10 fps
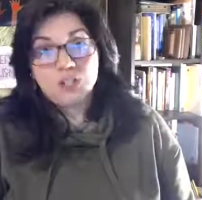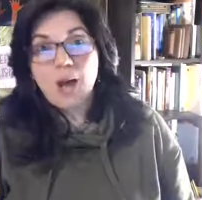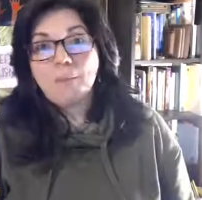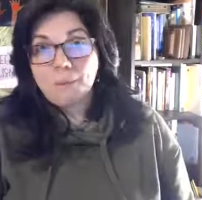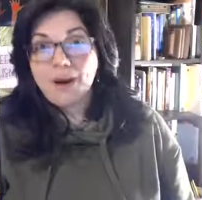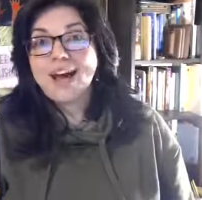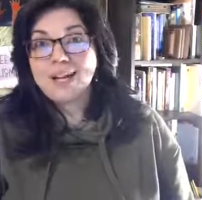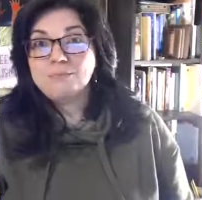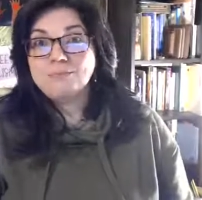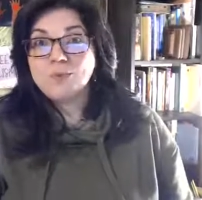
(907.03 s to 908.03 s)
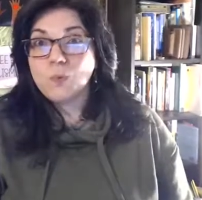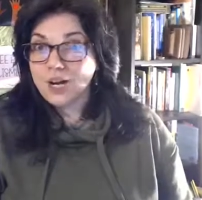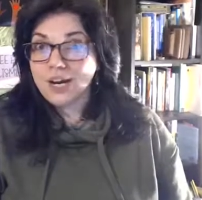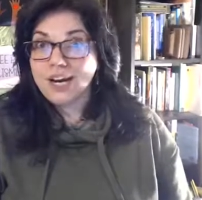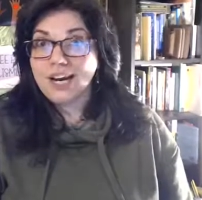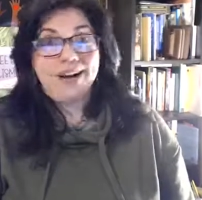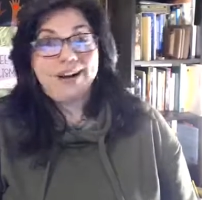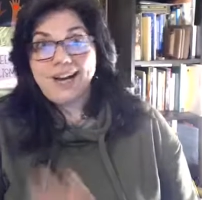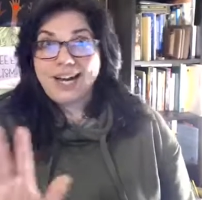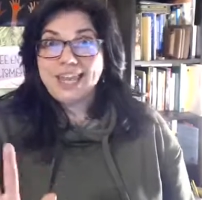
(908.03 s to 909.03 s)
pajama bottoms were
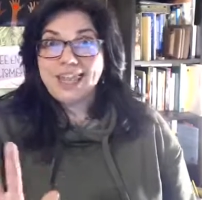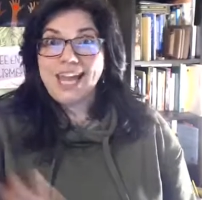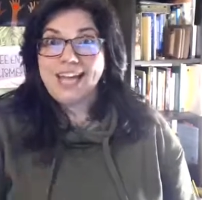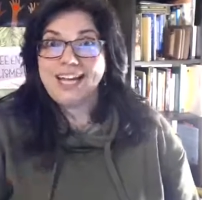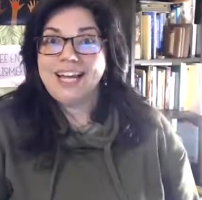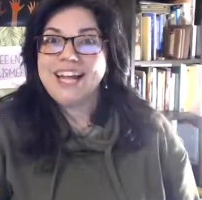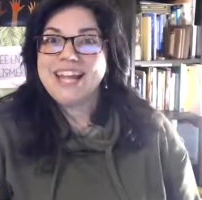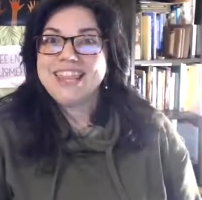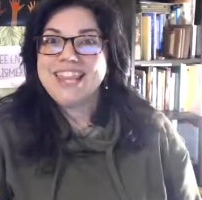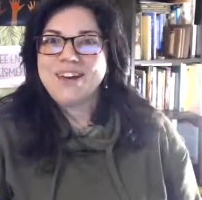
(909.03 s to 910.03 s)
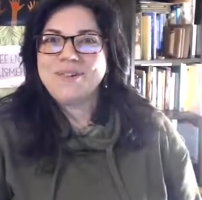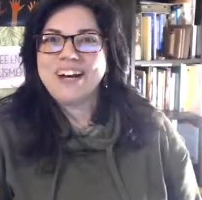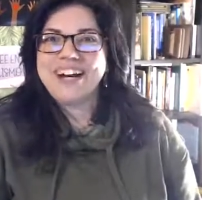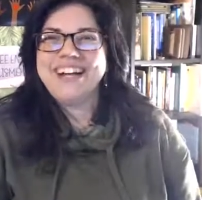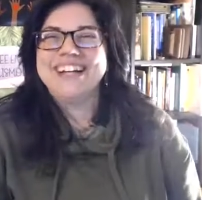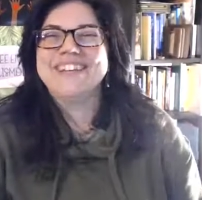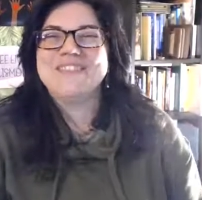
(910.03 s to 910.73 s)
a thing. They were